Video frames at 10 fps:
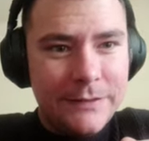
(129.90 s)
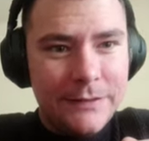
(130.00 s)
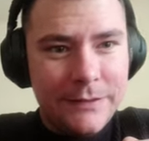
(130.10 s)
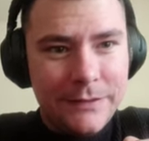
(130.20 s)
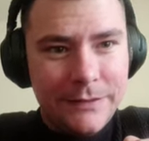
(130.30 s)

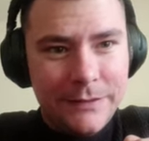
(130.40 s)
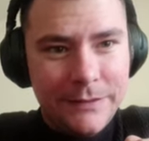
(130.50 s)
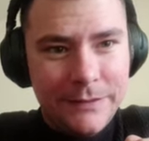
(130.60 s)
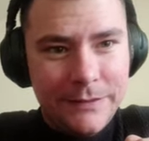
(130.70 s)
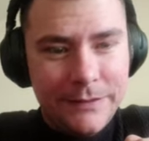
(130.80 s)

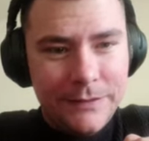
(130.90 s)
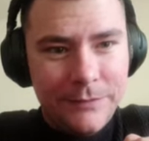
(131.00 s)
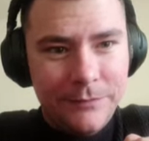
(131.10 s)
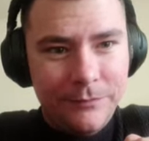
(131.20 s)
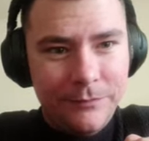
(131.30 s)

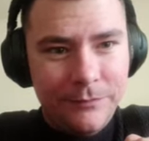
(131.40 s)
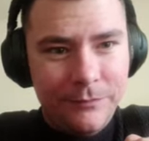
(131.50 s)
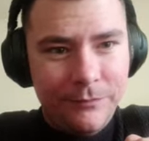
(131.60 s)
[no speech]